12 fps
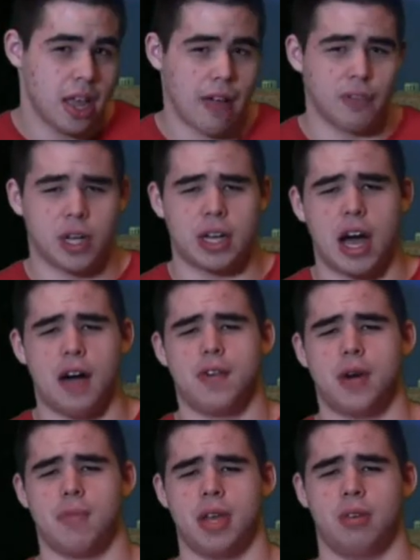If the
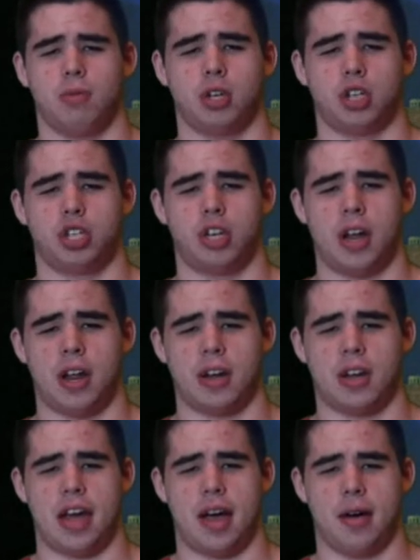government was
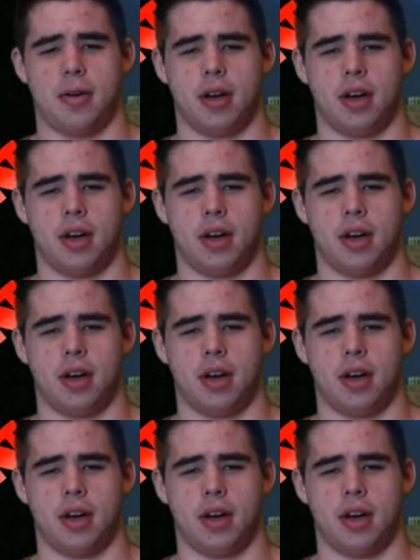shutting down